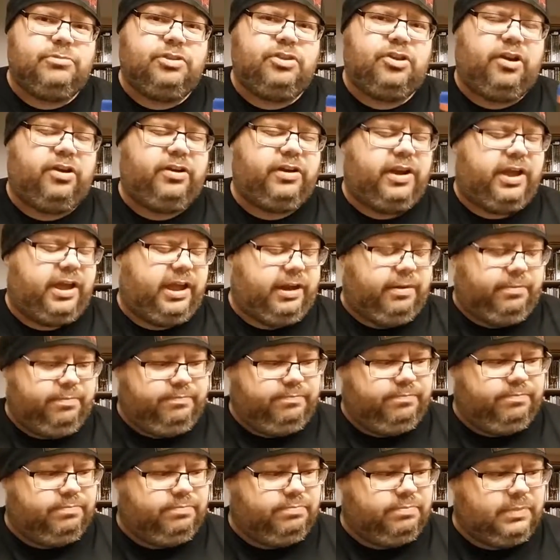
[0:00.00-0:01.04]
Dark Knight.
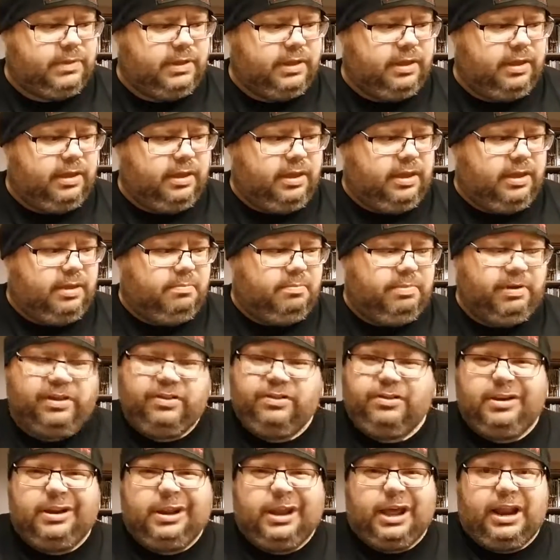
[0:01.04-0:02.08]

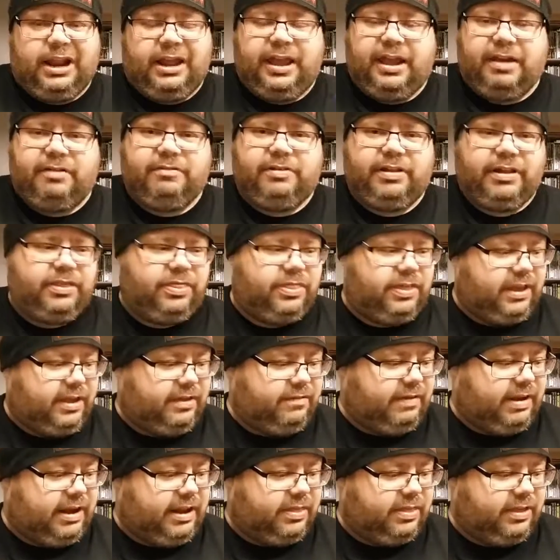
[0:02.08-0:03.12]
But other than that, I can't really
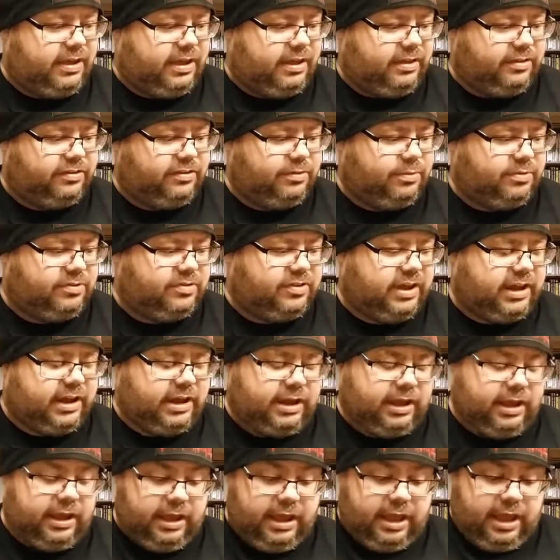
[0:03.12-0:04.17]
think of anything else he was
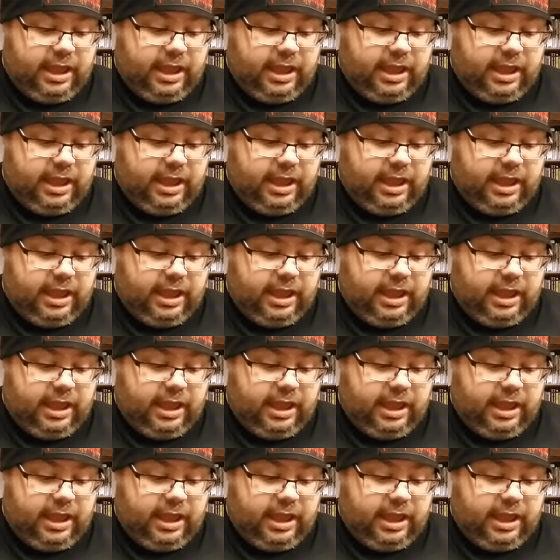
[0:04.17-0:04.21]
in.